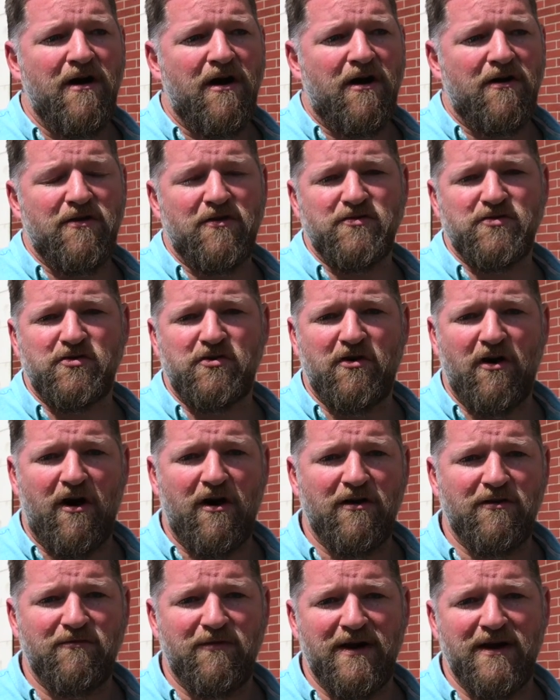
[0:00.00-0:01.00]
are those
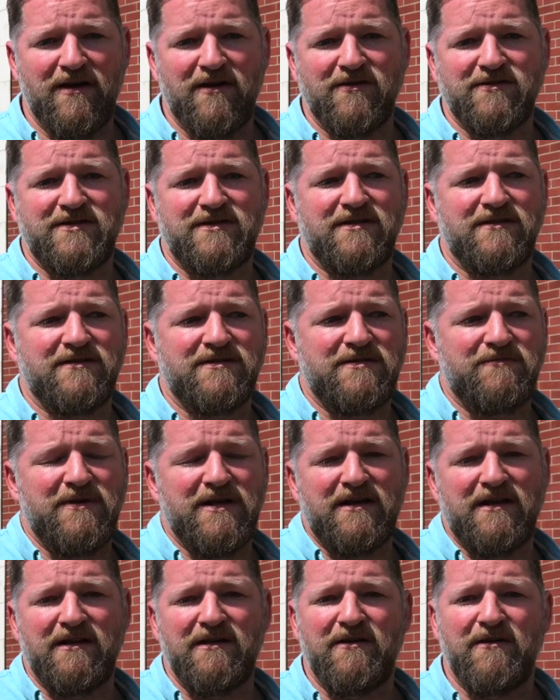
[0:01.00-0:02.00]
guardrails to be
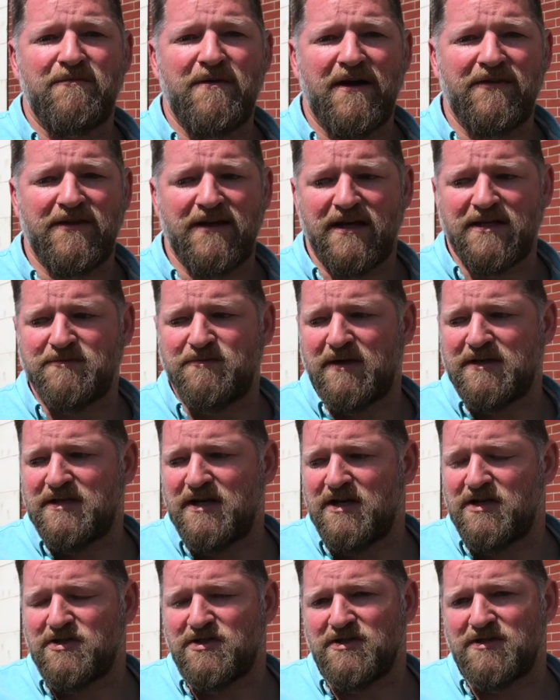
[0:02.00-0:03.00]
clear about the
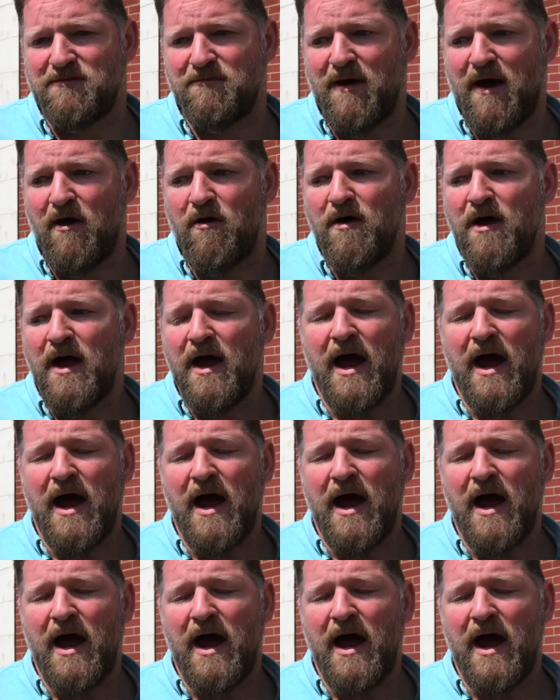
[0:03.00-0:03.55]
expectations, about